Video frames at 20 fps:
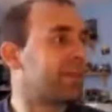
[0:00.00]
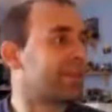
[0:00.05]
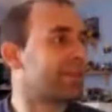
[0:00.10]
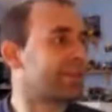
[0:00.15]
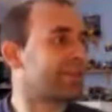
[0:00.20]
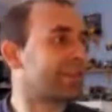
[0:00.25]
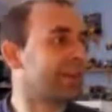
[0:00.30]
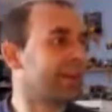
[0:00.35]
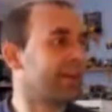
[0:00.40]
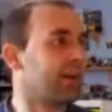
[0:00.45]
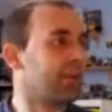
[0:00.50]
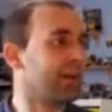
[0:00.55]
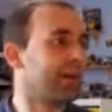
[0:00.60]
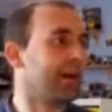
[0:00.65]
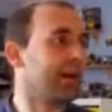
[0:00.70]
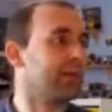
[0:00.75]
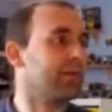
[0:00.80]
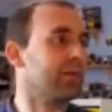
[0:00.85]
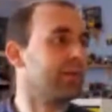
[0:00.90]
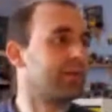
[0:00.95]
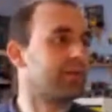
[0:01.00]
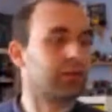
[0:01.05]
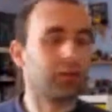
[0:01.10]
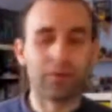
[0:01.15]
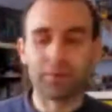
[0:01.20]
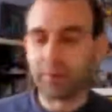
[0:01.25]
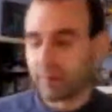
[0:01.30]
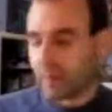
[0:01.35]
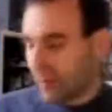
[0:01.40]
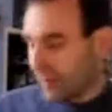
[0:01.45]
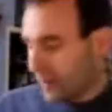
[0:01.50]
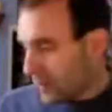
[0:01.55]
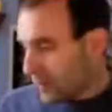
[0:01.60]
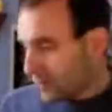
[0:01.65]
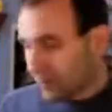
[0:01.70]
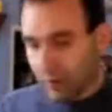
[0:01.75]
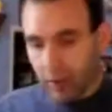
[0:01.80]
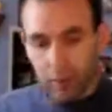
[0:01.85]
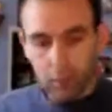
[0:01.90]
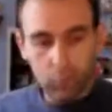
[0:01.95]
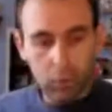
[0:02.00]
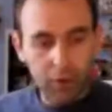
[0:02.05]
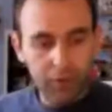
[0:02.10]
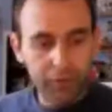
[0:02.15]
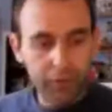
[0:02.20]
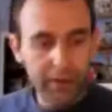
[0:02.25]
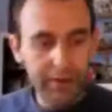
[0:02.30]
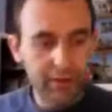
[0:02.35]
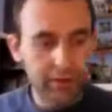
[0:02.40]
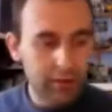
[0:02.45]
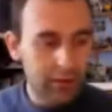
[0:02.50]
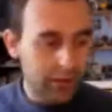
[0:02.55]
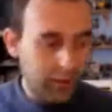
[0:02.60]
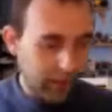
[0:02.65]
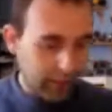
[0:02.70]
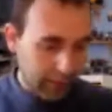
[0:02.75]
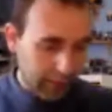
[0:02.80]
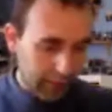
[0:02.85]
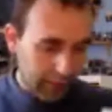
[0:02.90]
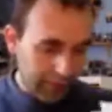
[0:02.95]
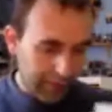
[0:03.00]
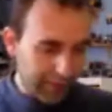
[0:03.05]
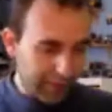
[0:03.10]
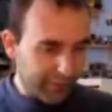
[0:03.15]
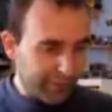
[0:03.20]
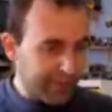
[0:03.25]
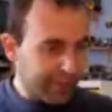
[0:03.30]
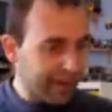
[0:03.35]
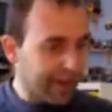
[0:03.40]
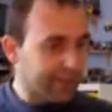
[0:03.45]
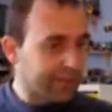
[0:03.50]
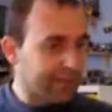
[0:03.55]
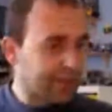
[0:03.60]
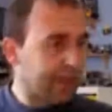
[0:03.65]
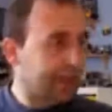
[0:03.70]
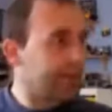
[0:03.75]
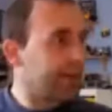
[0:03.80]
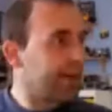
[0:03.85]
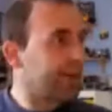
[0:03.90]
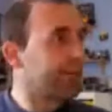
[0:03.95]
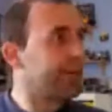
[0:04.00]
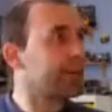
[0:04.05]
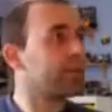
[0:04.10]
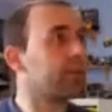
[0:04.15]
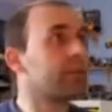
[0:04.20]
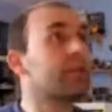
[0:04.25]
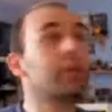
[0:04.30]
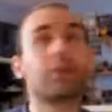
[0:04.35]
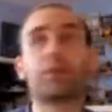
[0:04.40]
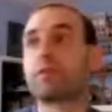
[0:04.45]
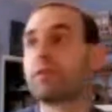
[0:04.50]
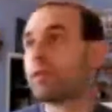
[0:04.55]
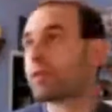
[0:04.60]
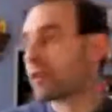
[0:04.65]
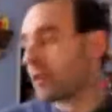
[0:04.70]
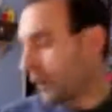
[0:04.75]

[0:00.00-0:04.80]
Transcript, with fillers: as I say, I went out and sort of started waffling. Oh, the other thing, that's it. The other thing was just just